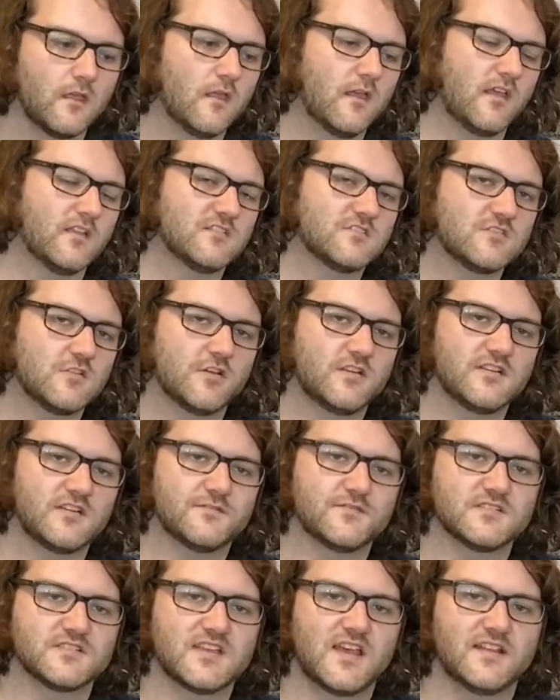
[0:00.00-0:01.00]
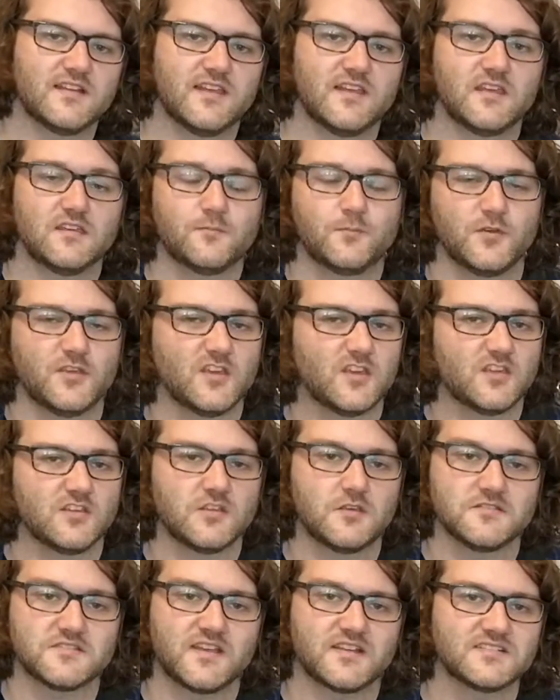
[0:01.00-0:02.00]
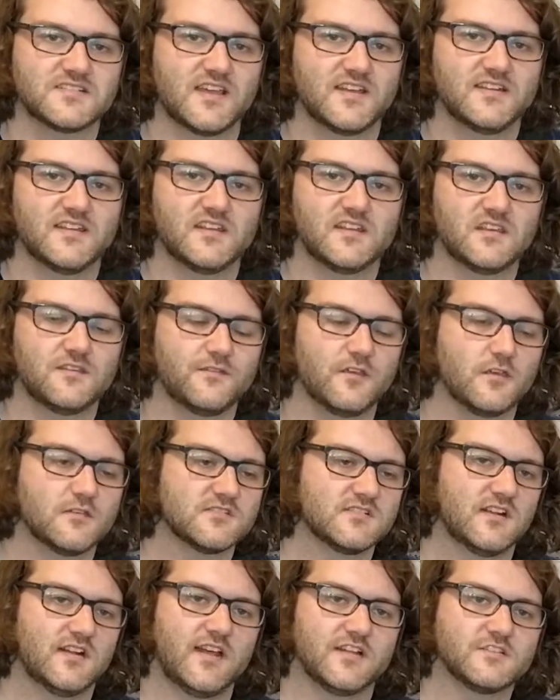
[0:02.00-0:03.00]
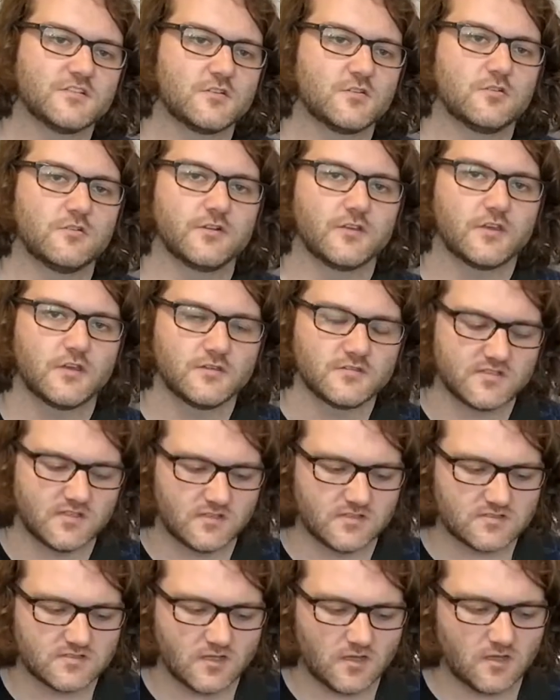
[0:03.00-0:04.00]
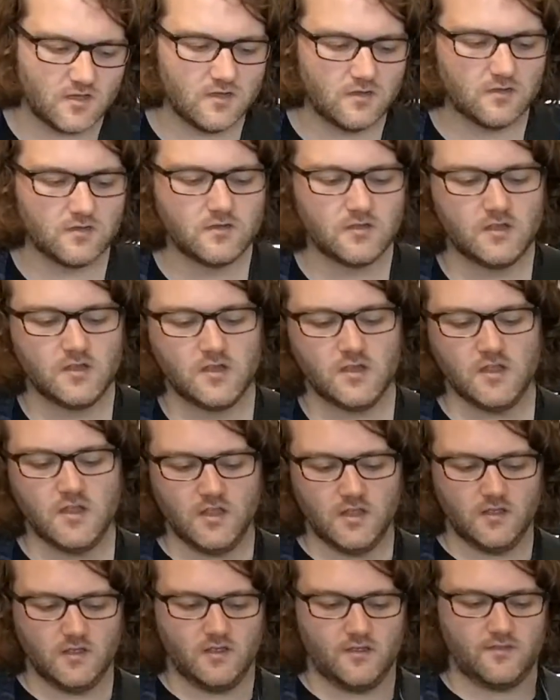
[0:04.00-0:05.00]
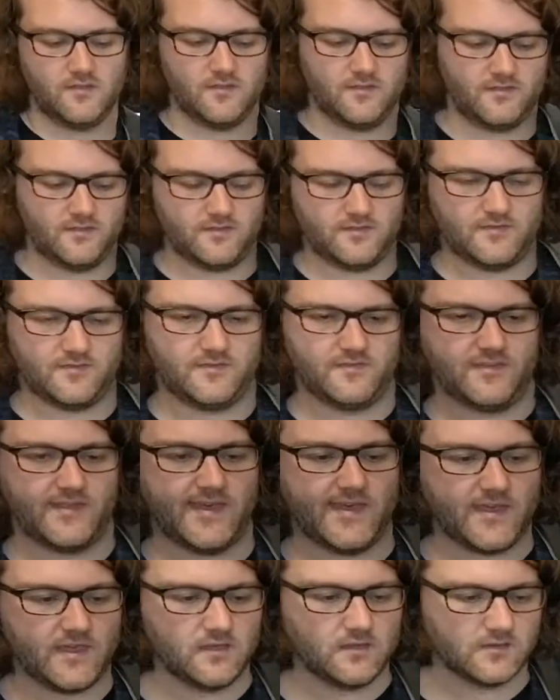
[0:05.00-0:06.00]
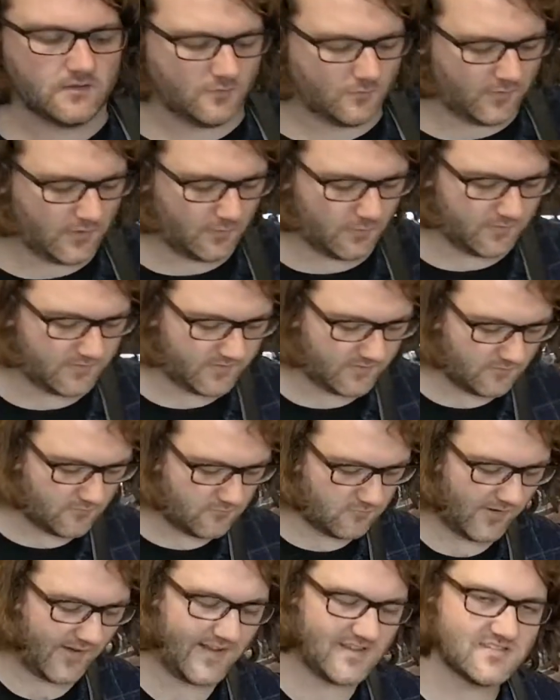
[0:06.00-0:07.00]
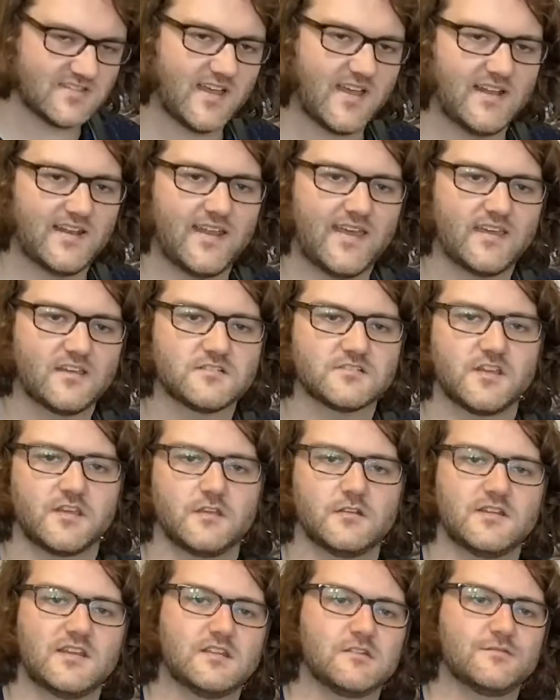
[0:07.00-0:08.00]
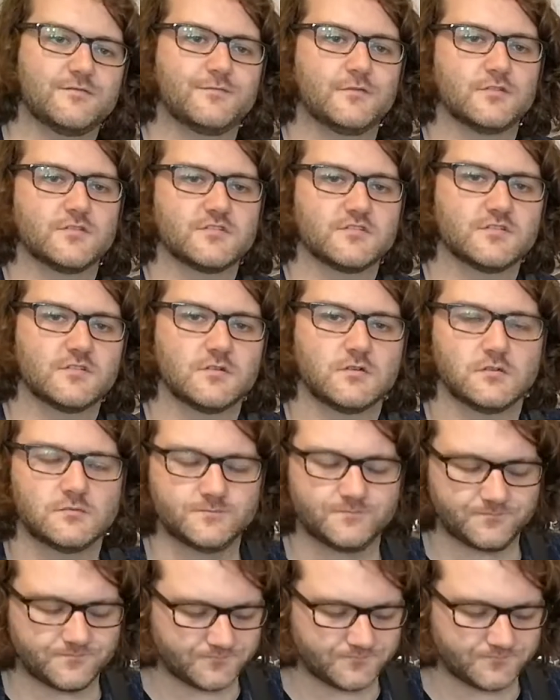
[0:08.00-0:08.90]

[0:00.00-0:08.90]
slightly different technique, but you can use that technique if you're using an electric or an acoustic guitar. There, we would raise our leg, so you need a footstool